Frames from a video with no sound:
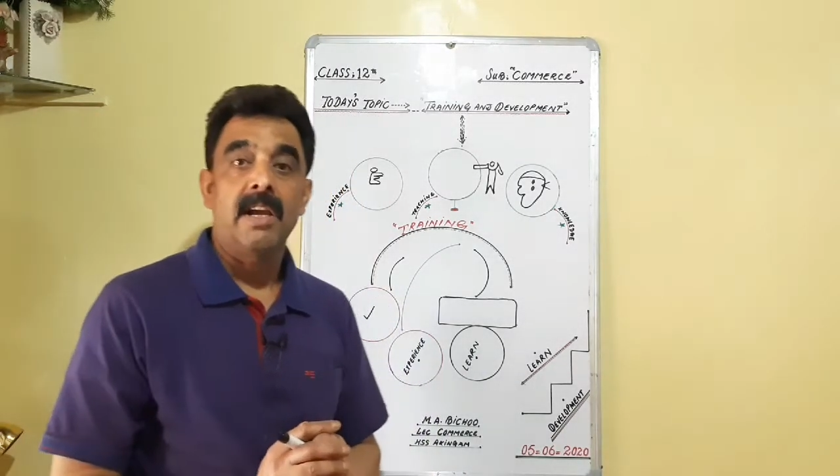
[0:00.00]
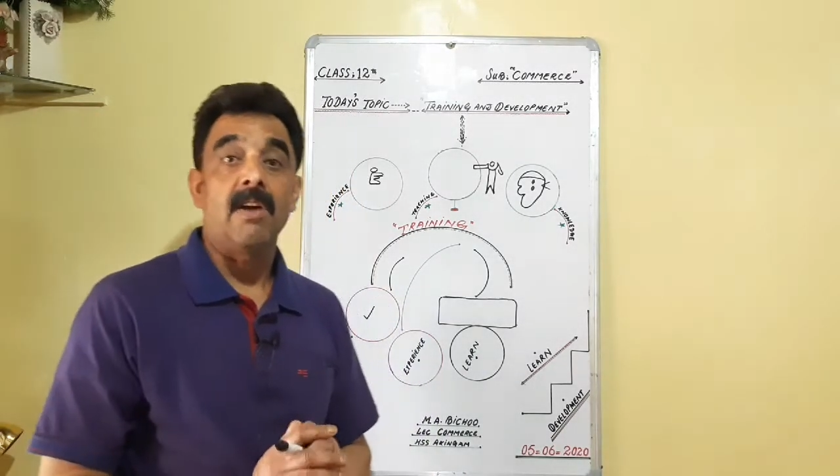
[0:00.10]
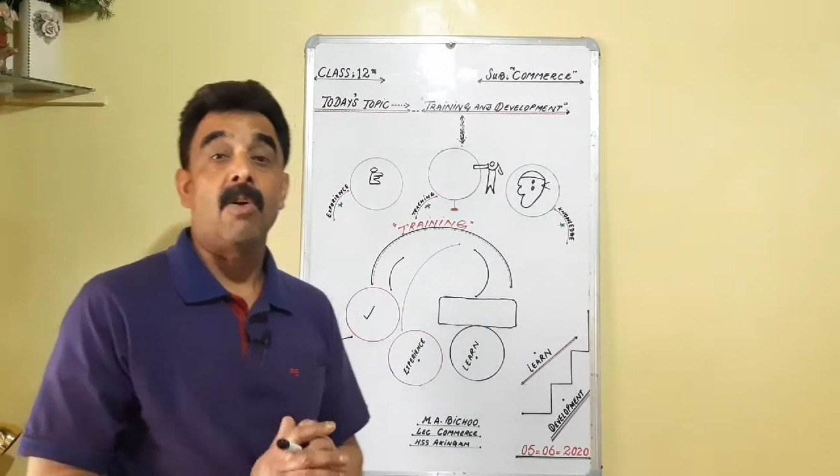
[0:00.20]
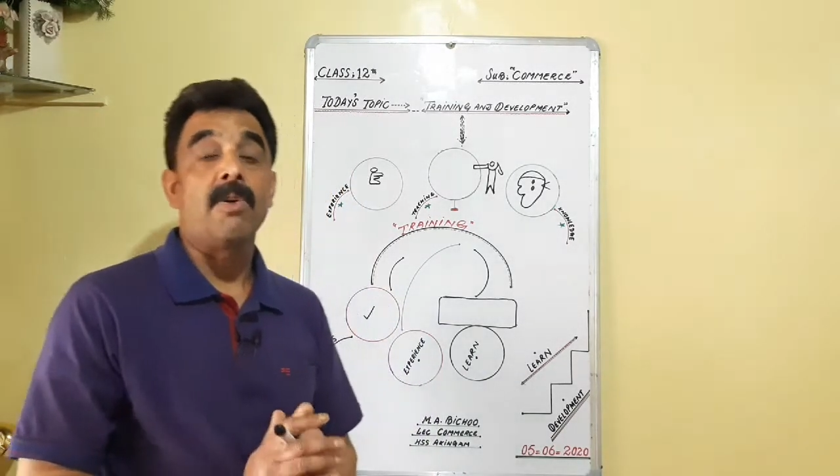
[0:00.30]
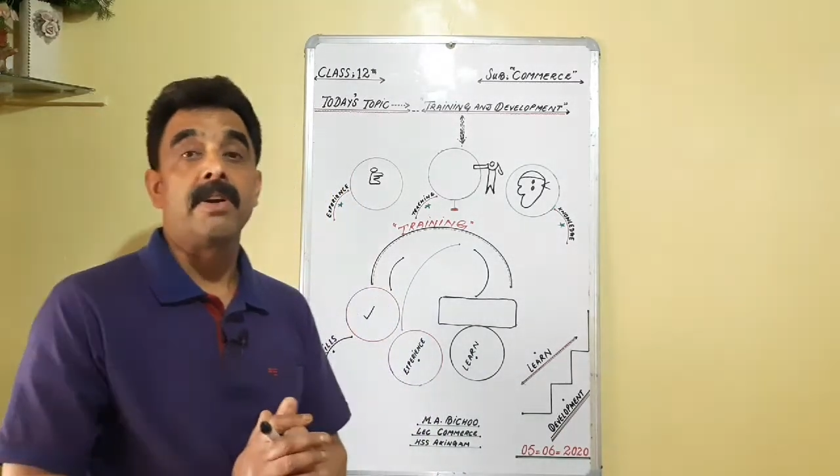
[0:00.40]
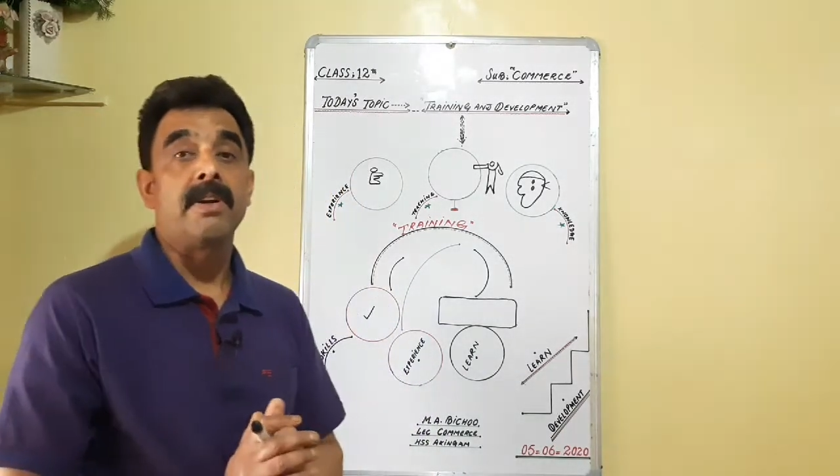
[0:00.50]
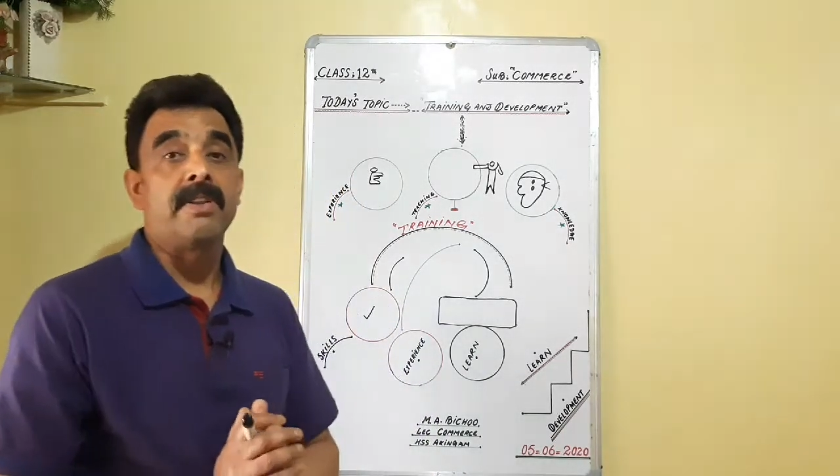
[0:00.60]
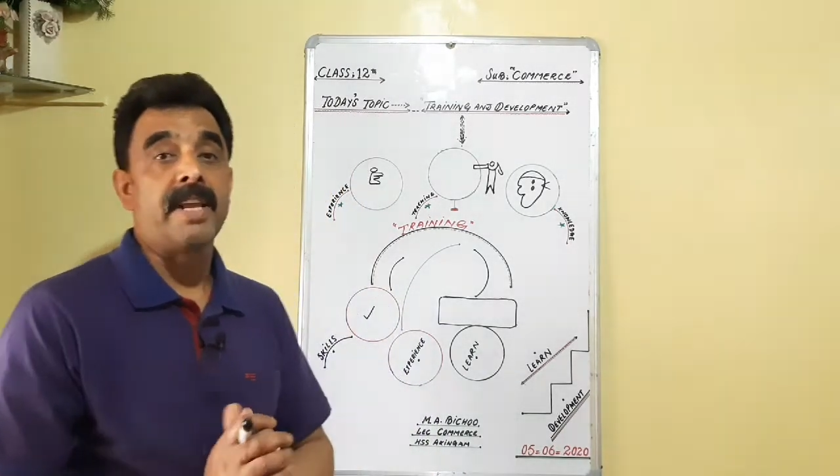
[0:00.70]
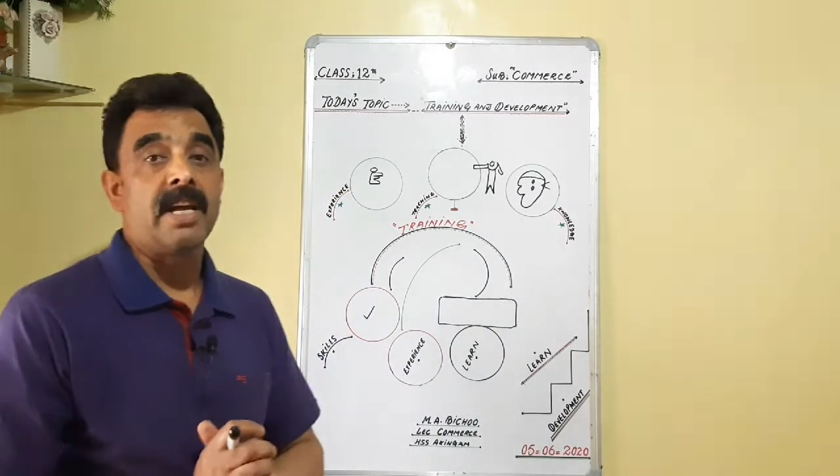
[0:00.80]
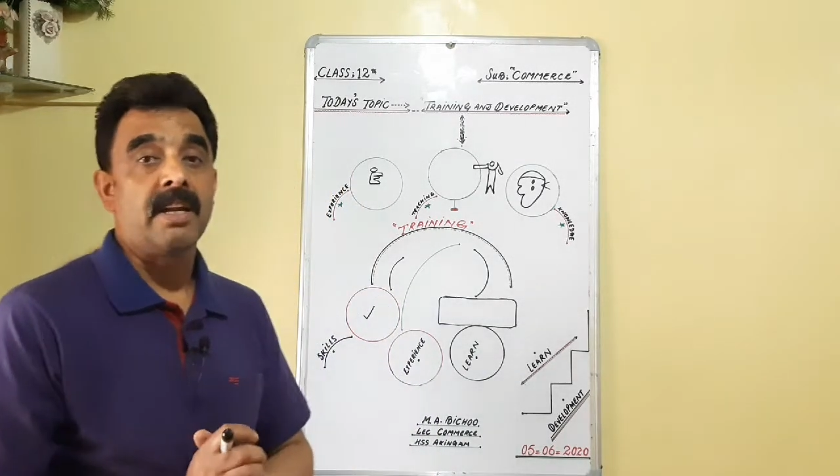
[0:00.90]
according
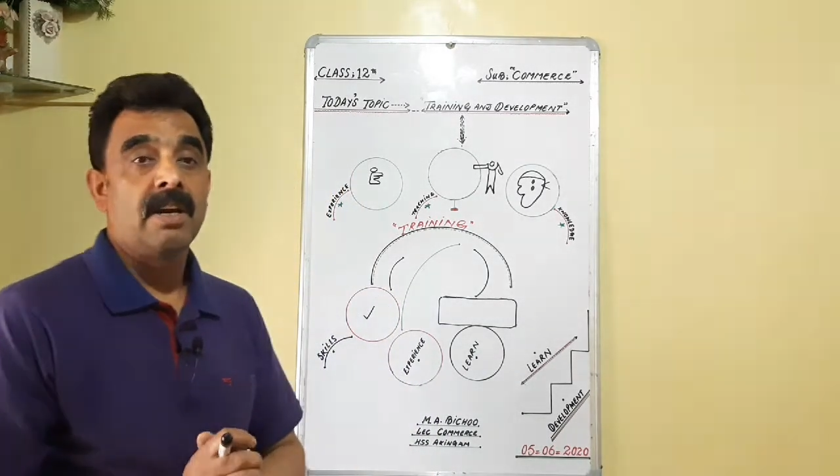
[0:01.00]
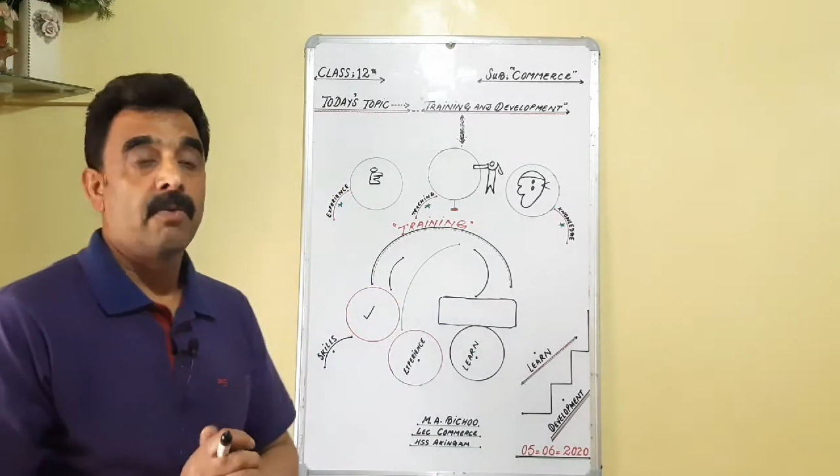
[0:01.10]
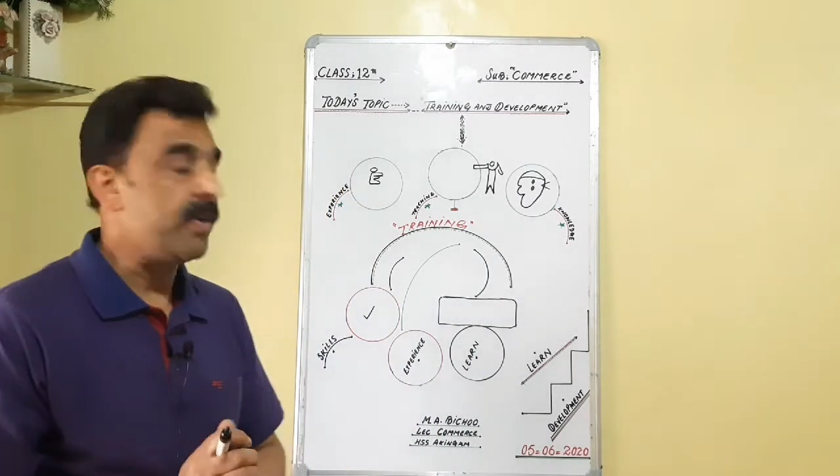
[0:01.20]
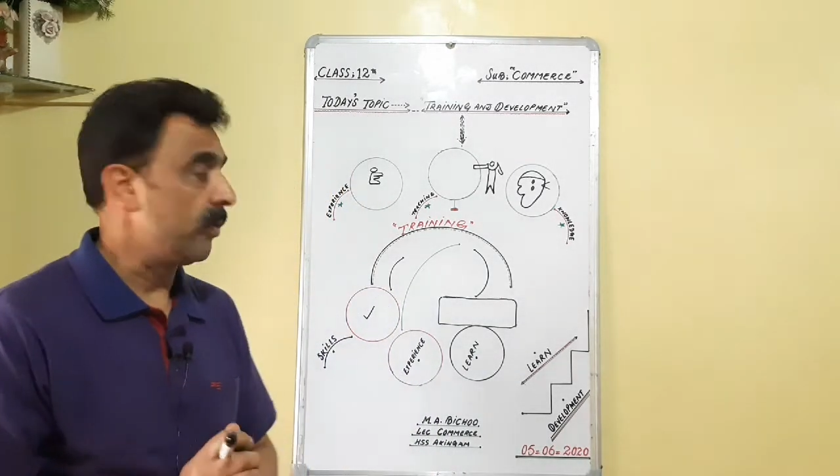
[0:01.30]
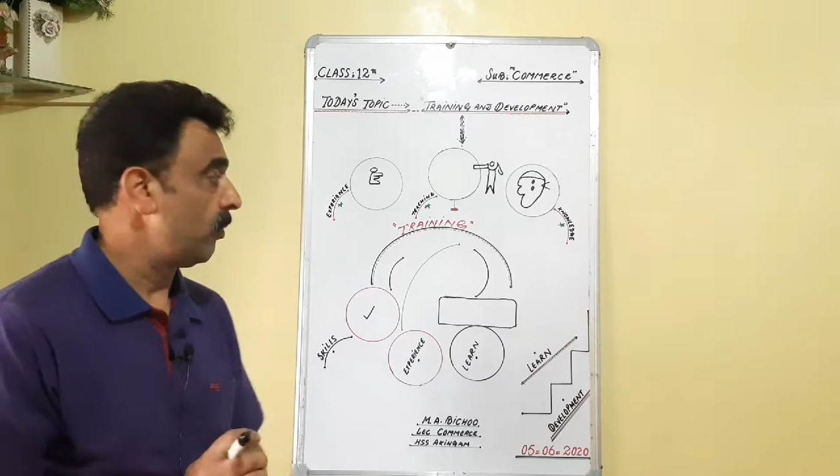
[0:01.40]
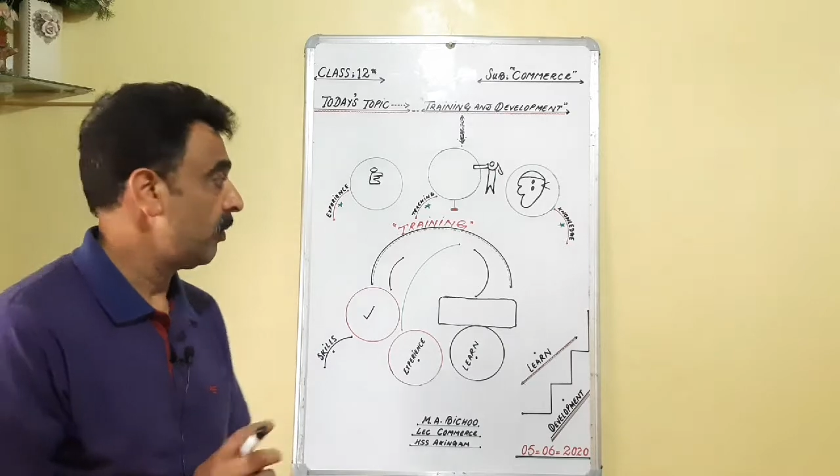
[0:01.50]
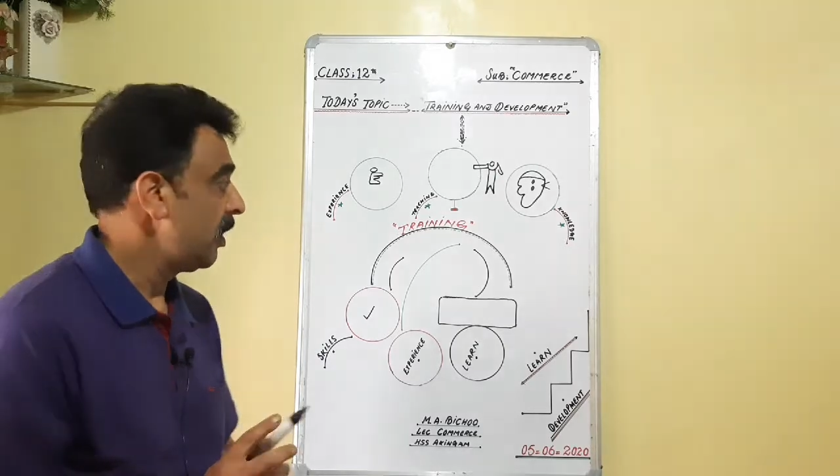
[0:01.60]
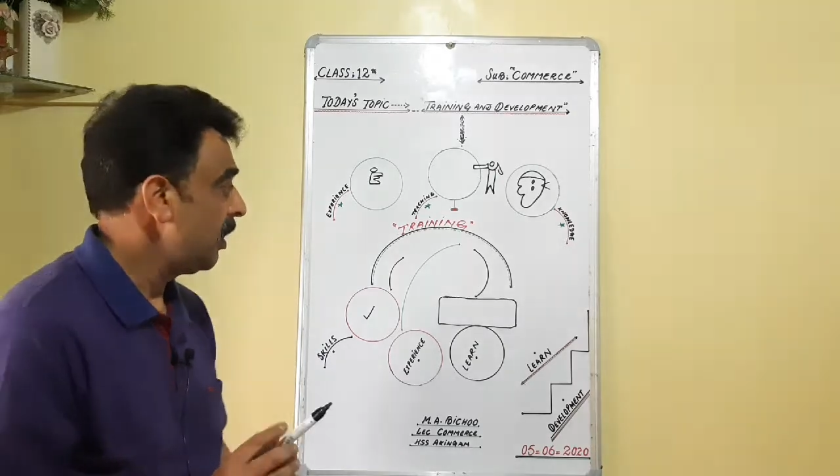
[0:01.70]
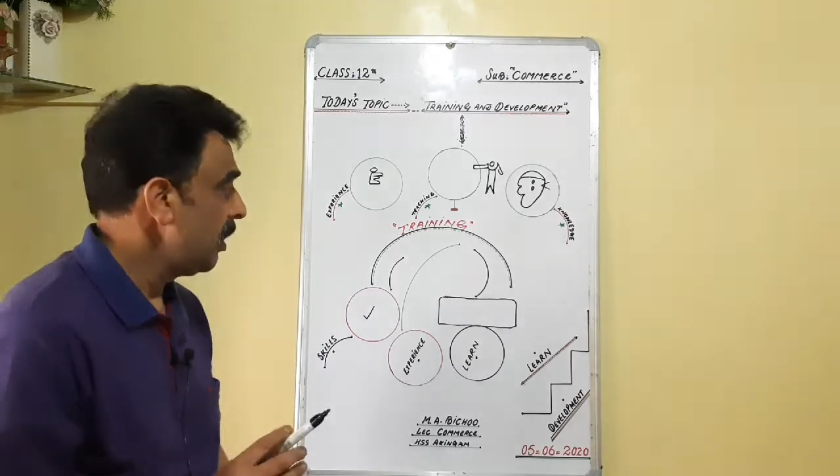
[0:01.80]
to their view.